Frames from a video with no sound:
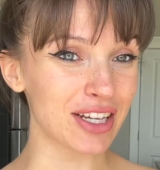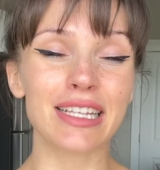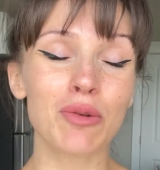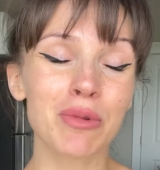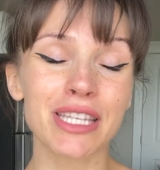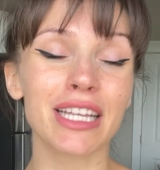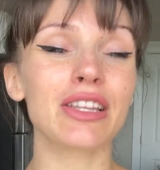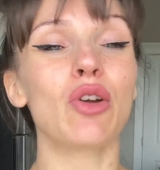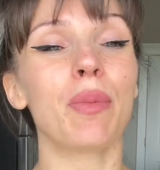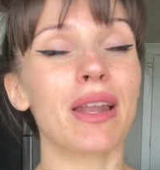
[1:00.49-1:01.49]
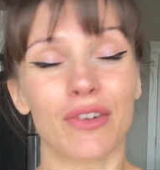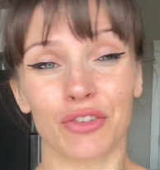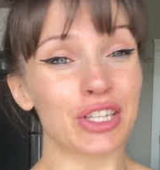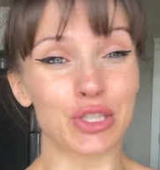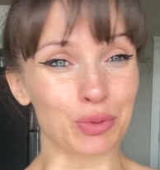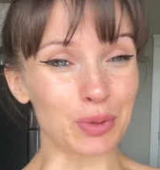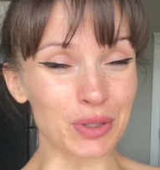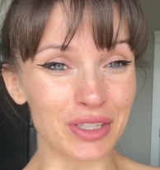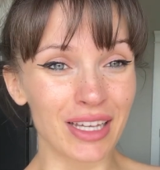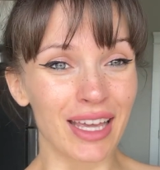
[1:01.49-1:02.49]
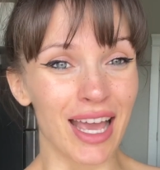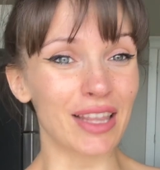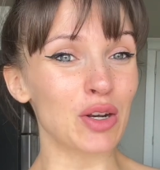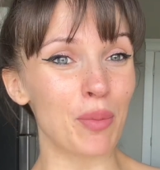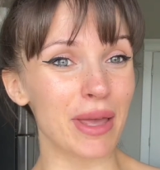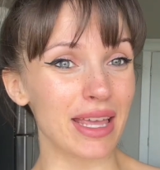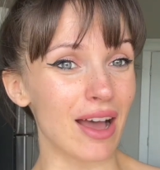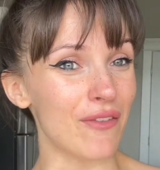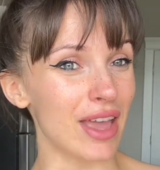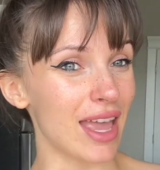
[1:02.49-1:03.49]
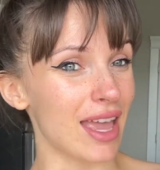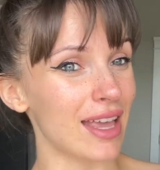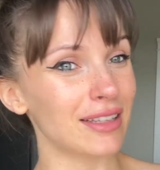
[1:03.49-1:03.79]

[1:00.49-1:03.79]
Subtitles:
It's almost like a little bit of a ritual, a little bit of a